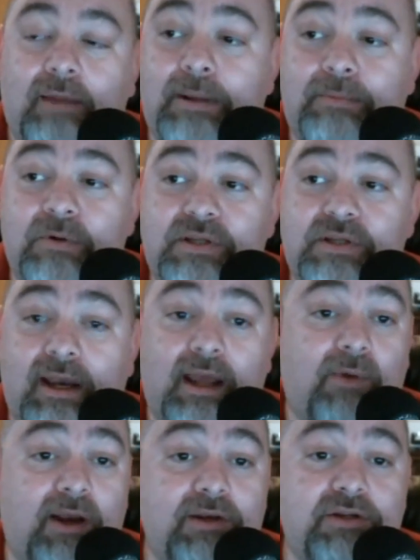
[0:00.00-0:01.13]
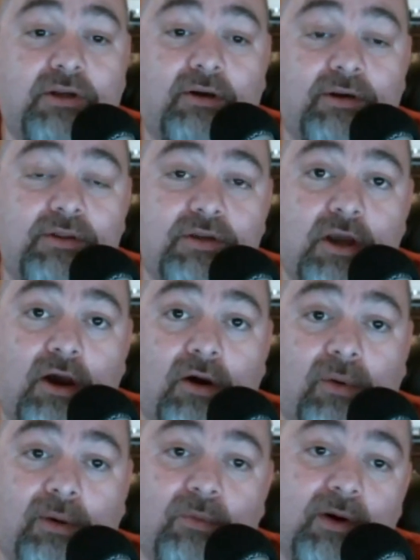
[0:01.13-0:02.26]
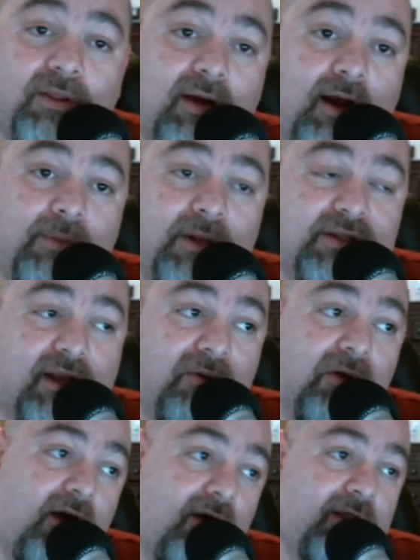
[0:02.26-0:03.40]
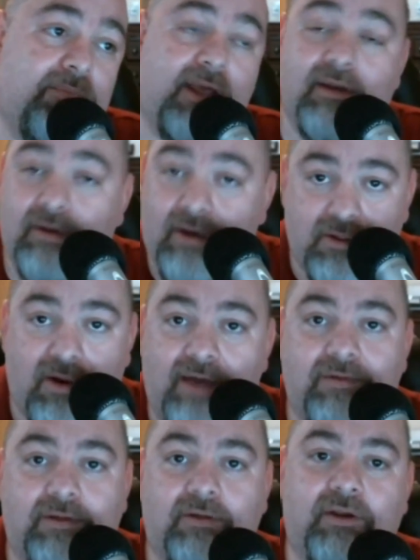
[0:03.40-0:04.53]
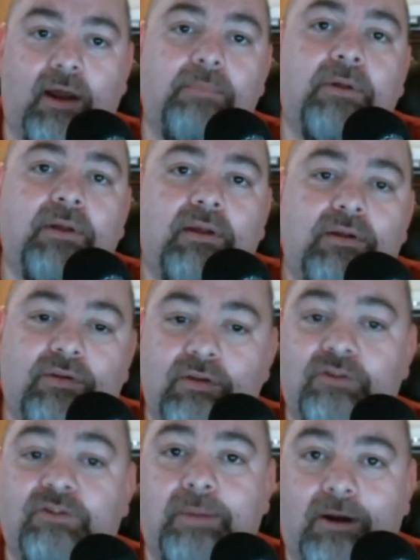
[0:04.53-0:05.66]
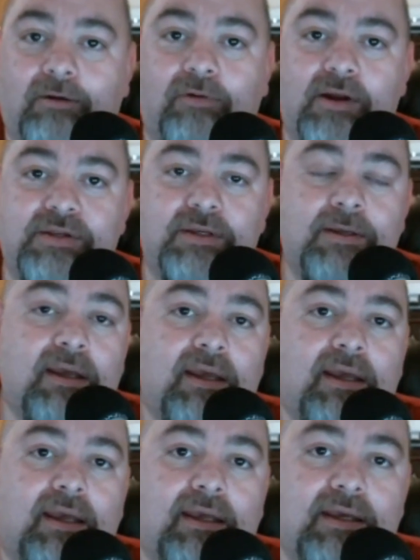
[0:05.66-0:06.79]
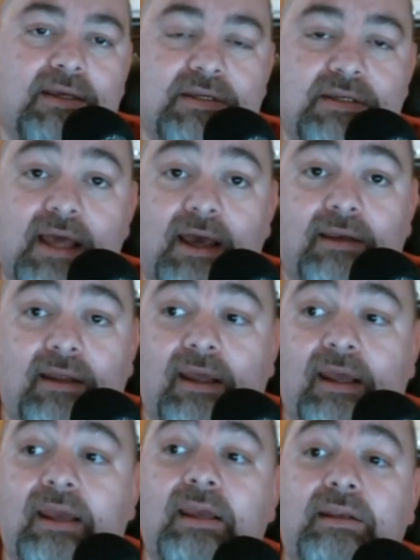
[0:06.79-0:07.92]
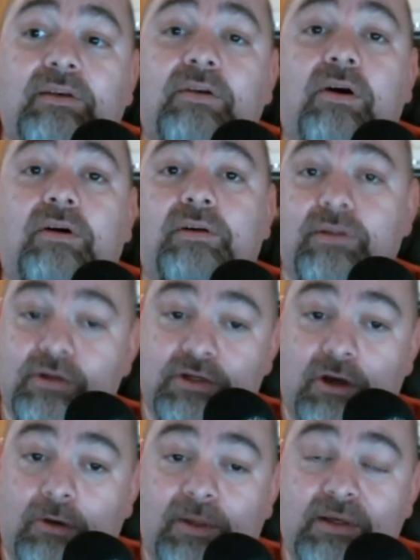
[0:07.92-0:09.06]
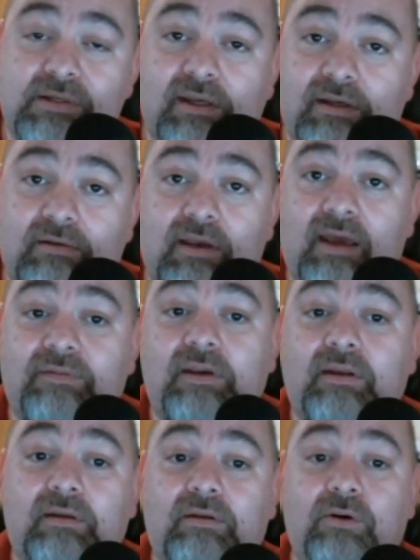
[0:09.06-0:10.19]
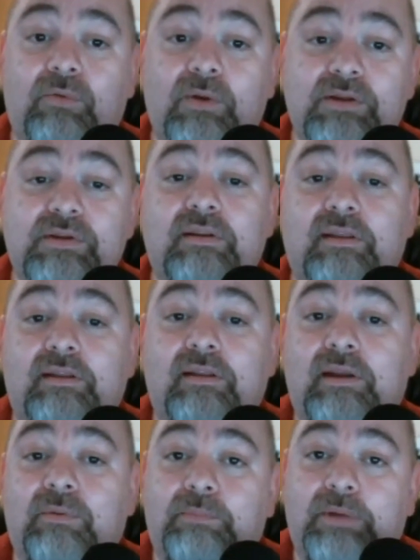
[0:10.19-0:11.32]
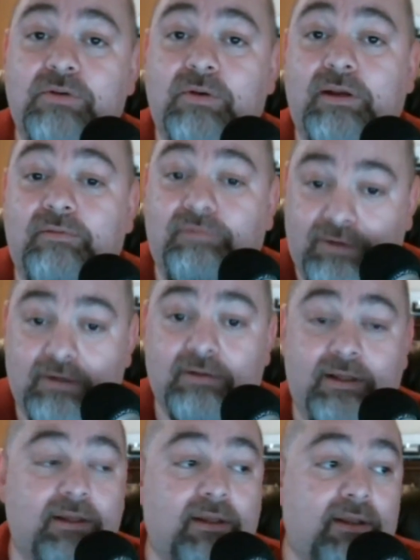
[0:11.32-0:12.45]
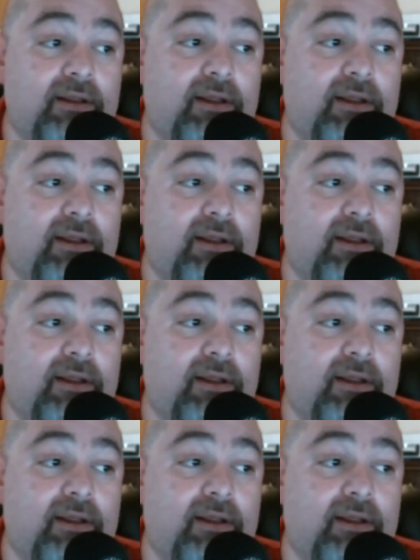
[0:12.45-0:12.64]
And people were saying, hey, why didn't you call into the show? And one of the comments that I recall him making, although I haven't looked it up, so this is paraphrasing, is that he didn't call into the show because he didn't have any good reason to think that he would be treated fairly.